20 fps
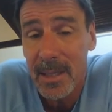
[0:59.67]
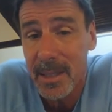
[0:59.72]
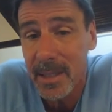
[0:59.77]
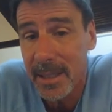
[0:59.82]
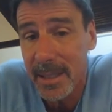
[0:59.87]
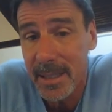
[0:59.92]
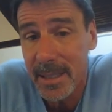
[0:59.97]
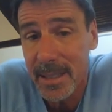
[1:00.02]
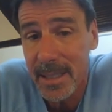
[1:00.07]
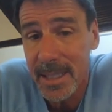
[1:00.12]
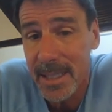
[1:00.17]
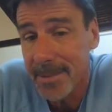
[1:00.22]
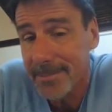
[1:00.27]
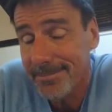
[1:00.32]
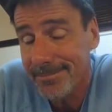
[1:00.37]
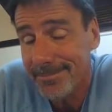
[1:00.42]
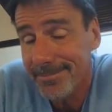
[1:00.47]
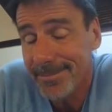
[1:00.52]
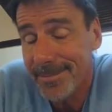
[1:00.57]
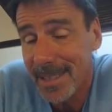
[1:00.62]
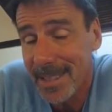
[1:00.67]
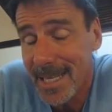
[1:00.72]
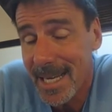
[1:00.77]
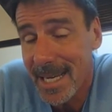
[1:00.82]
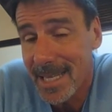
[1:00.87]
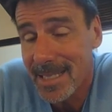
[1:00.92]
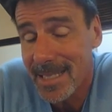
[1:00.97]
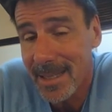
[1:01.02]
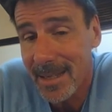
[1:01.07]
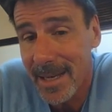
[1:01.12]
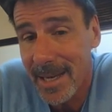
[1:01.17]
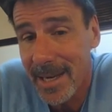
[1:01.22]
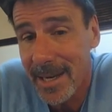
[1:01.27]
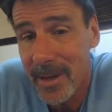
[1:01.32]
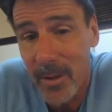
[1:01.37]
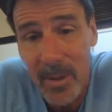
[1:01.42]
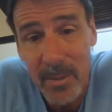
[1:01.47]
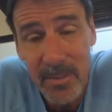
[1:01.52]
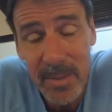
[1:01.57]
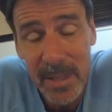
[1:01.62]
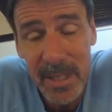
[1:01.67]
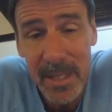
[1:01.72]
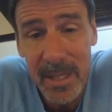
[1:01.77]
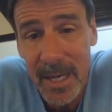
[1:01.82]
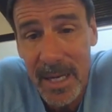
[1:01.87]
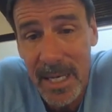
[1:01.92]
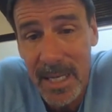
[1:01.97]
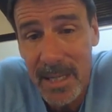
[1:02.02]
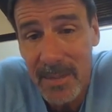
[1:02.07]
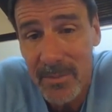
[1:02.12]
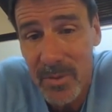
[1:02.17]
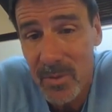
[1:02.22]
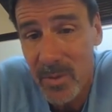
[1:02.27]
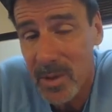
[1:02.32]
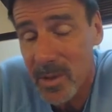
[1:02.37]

The next in line are the B items,